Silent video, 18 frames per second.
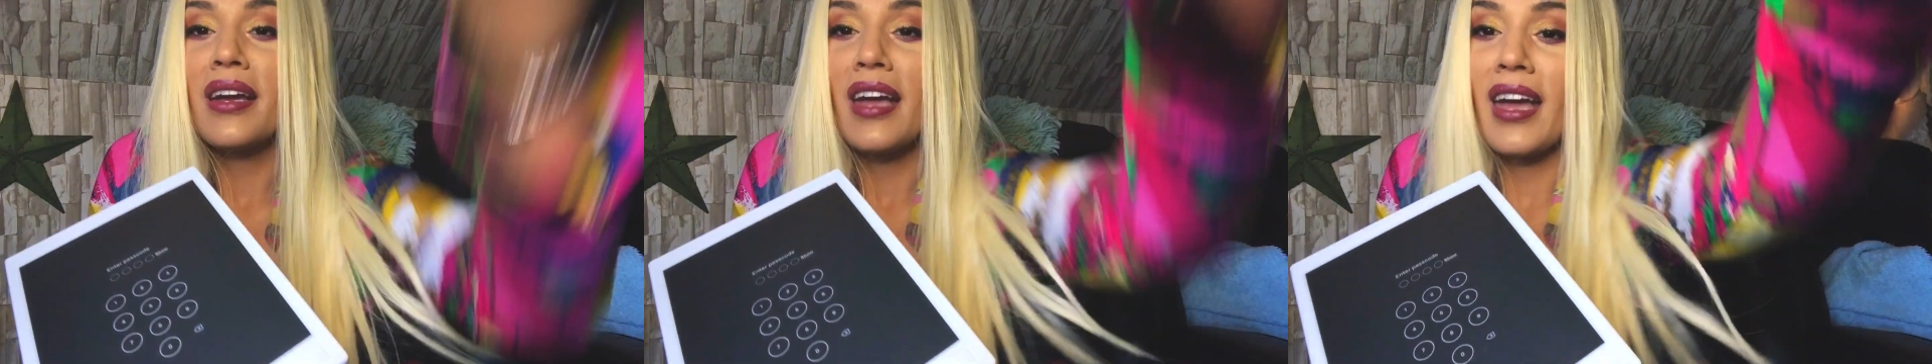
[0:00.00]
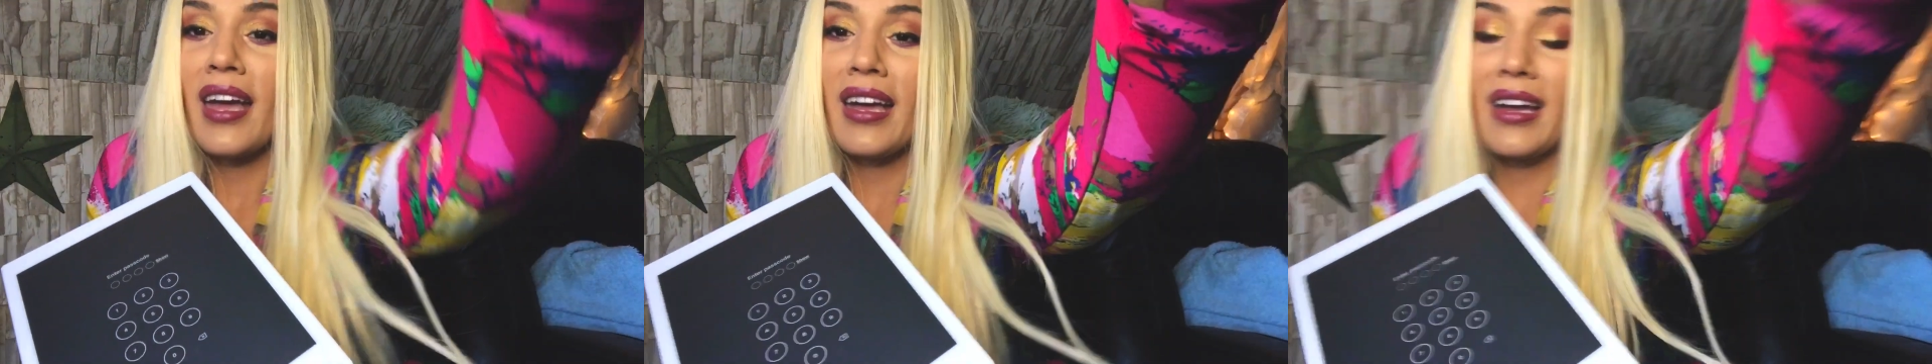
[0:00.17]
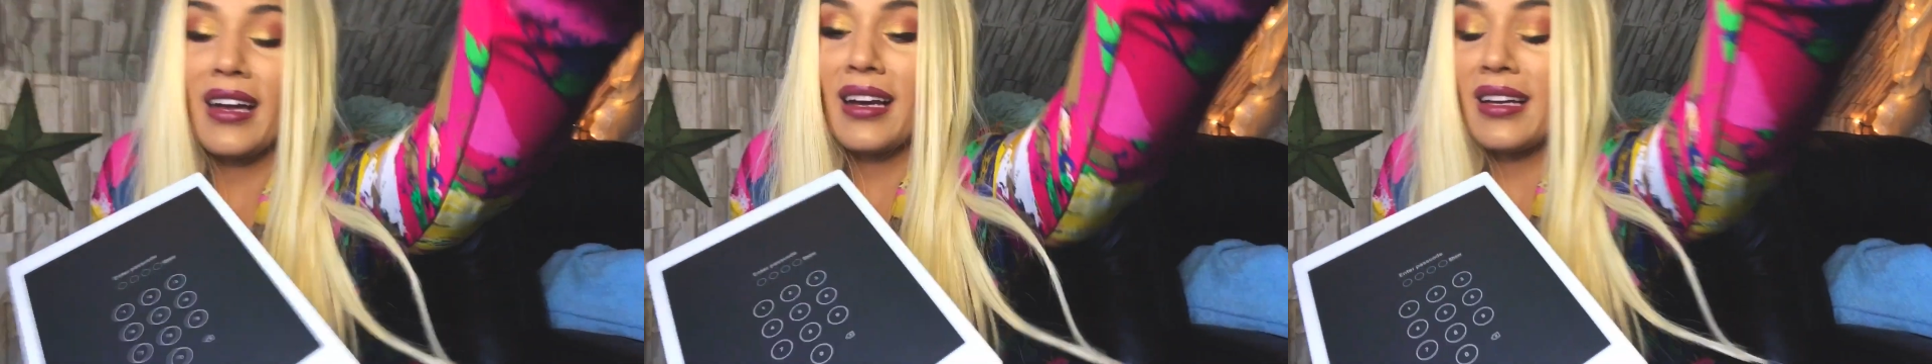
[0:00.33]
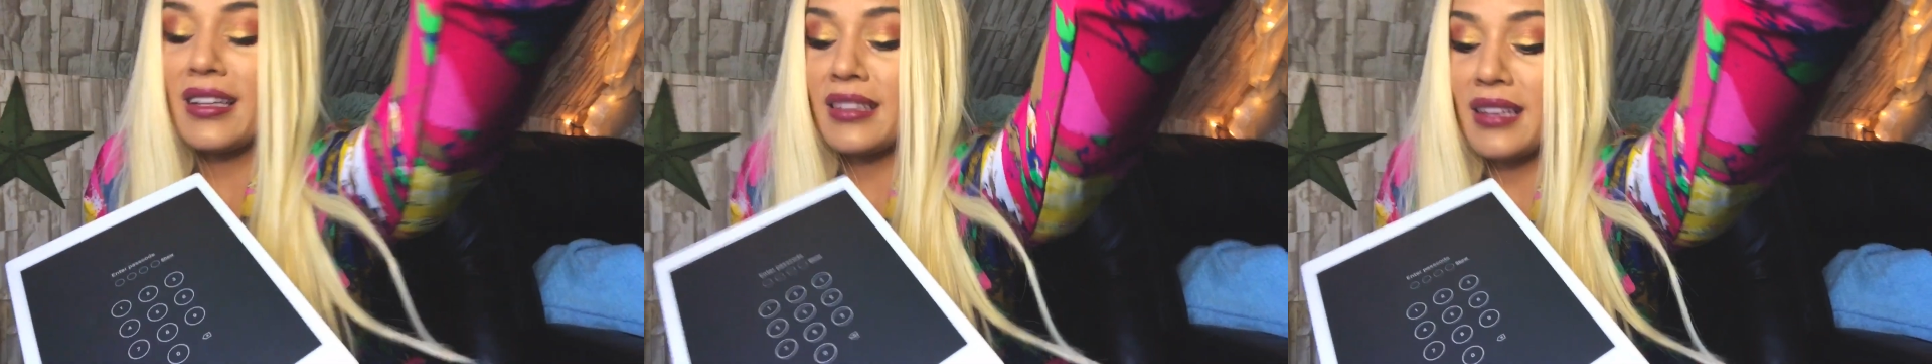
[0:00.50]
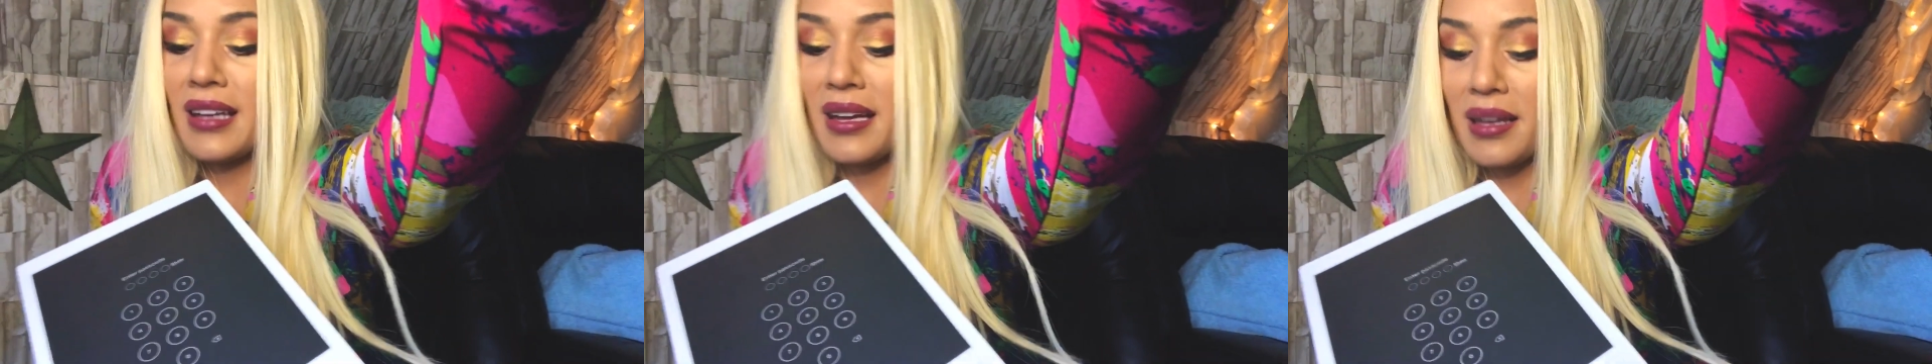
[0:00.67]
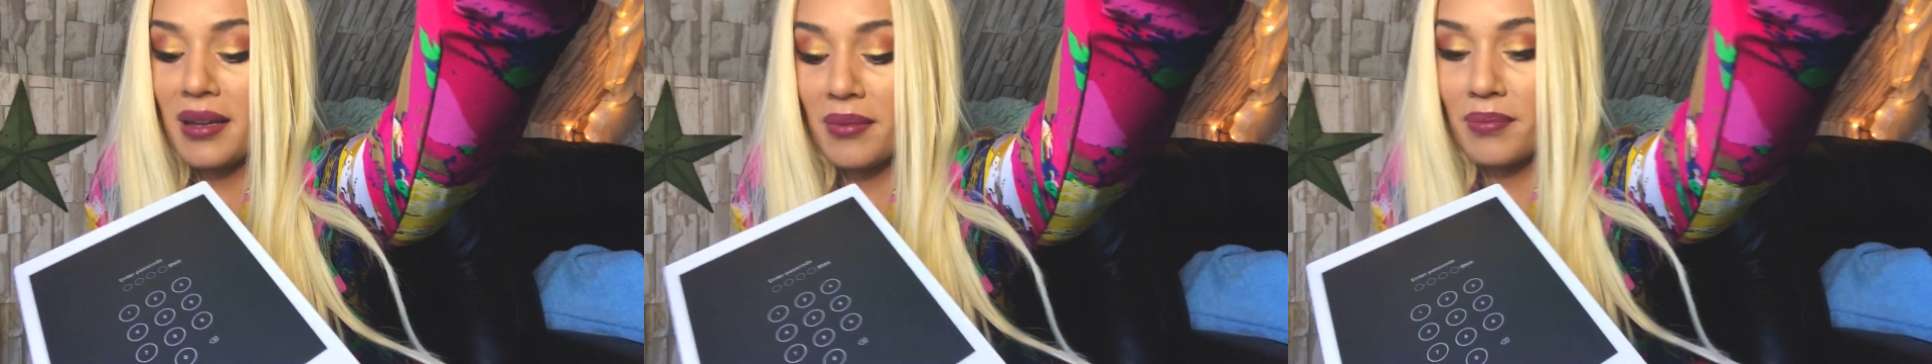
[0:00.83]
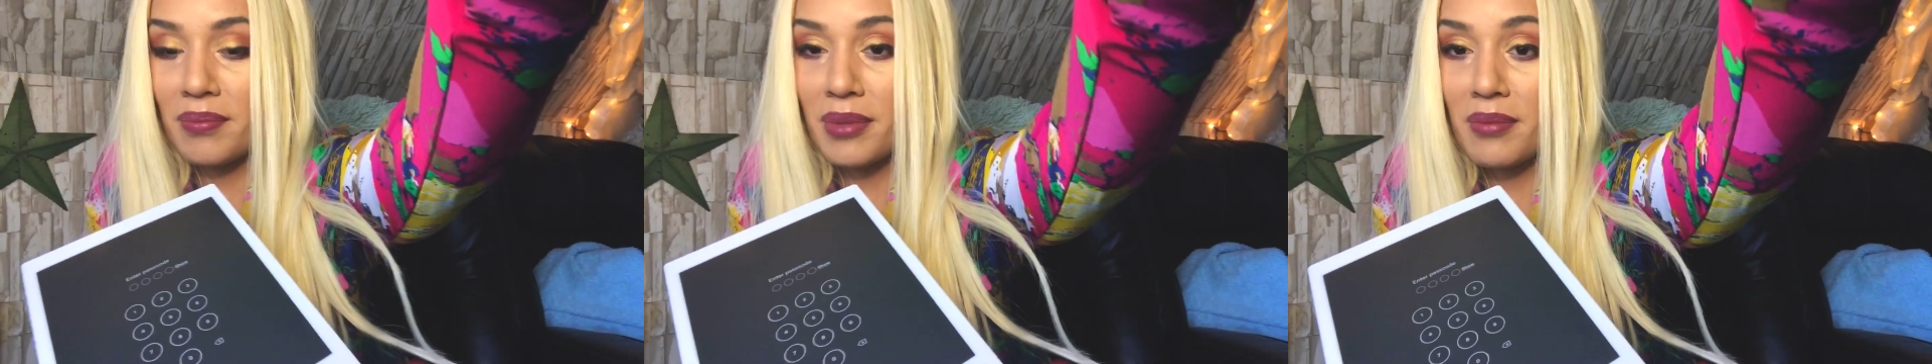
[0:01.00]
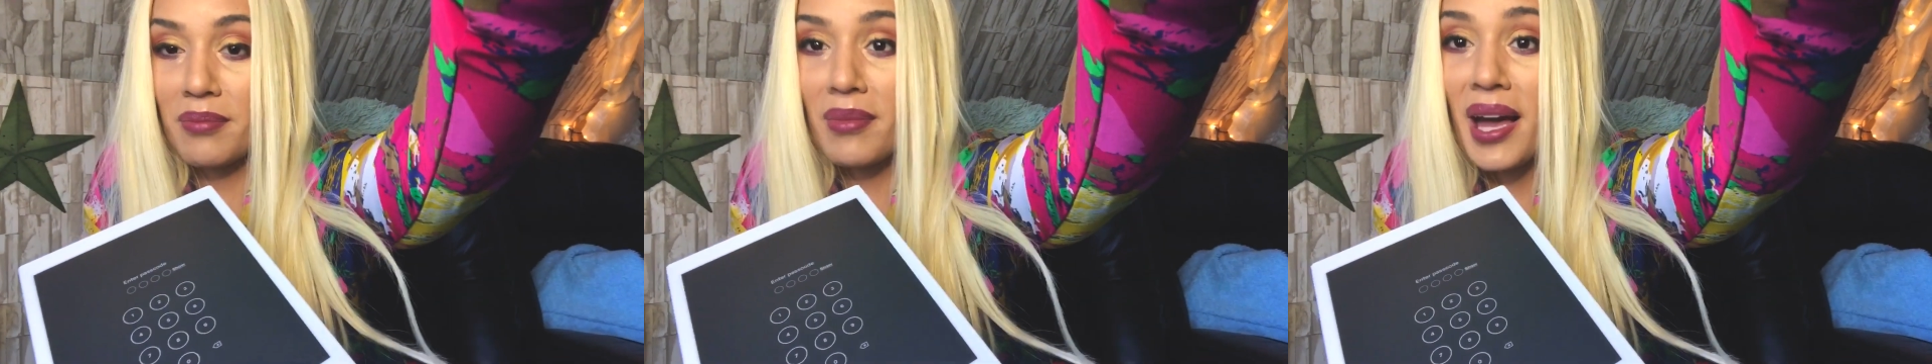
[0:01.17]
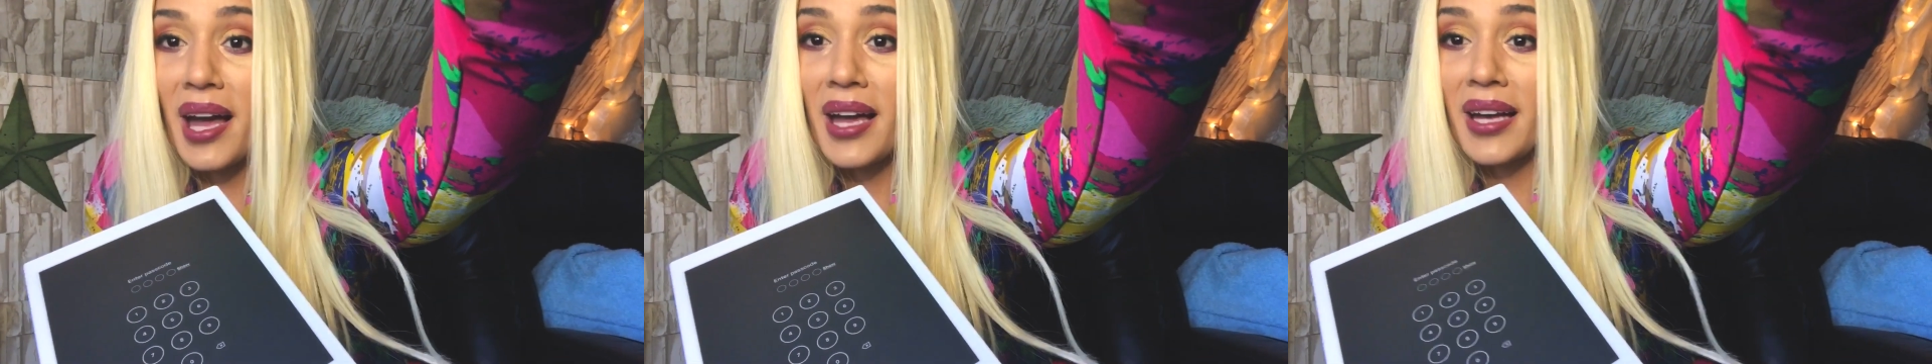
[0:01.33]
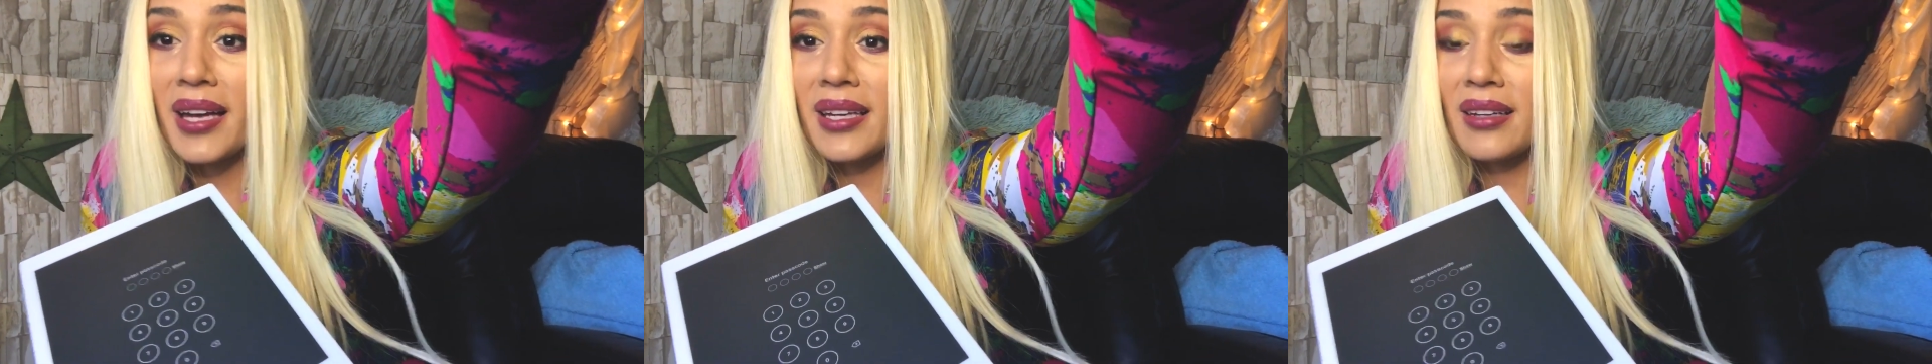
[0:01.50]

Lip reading: And but mine,